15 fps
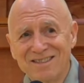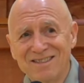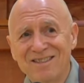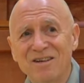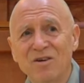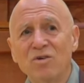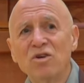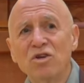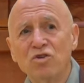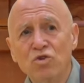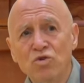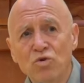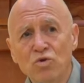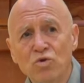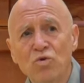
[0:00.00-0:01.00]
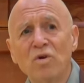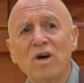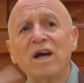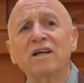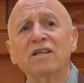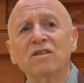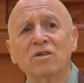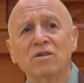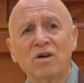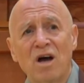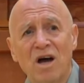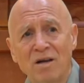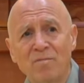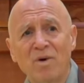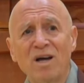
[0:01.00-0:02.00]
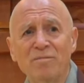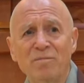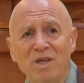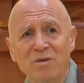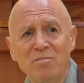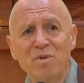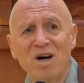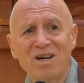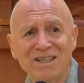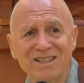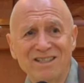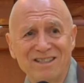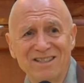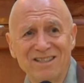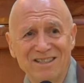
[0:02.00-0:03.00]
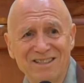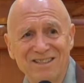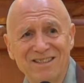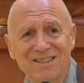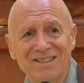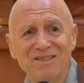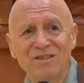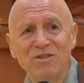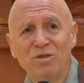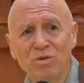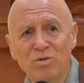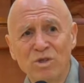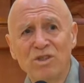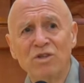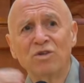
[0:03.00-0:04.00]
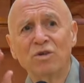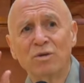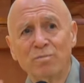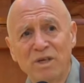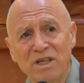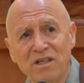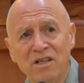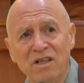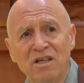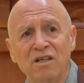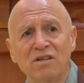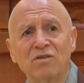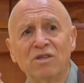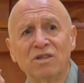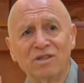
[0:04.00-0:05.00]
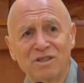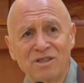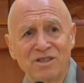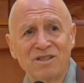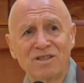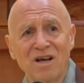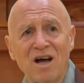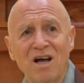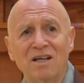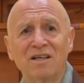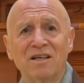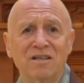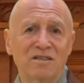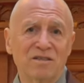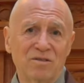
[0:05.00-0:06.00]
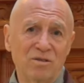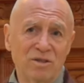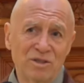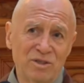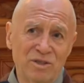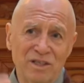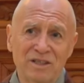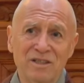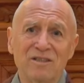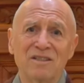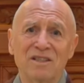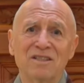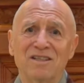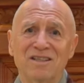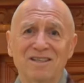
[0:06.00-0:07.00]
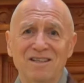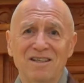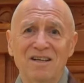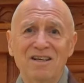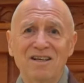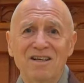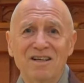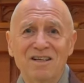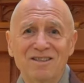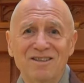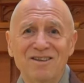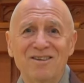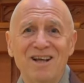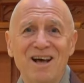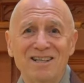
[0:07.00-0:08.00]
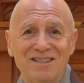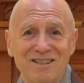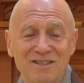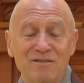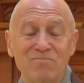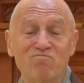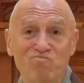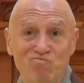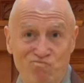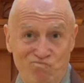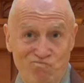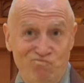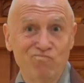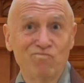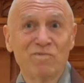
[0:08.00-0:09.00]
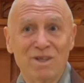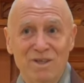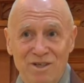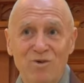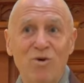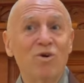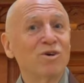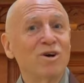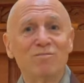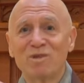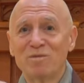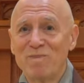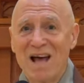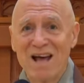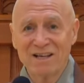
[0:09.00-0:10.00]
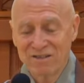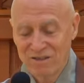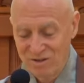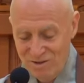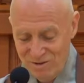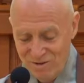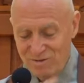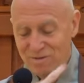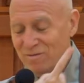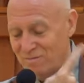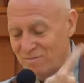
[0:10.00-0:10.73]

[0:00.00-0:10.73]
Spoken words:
You know, you and your I, my, me mind. You and your opinion or your desire or your ignorance. So that's, it all comes back to,